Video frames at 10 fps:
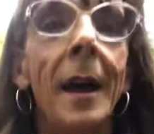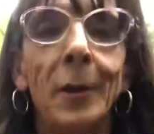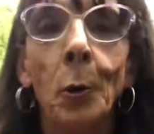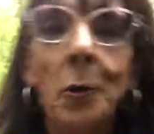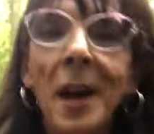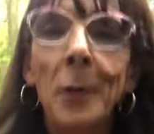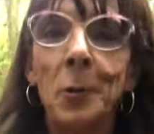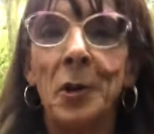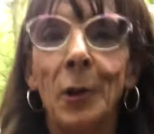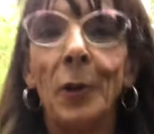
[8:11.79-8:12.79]
your
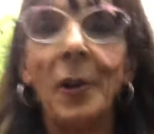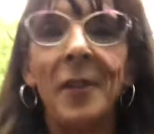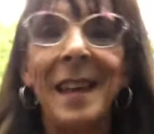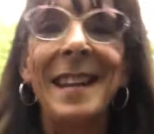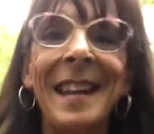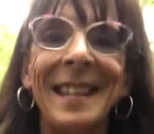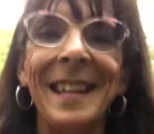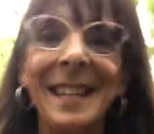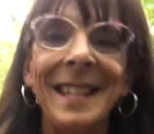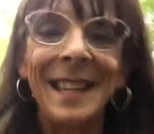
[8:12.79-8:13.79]
nails look like they're
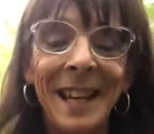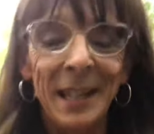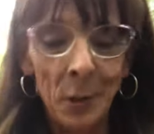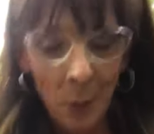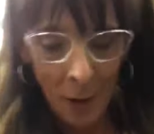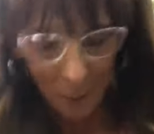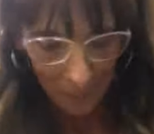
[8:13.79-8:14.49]
nicotine stained as well.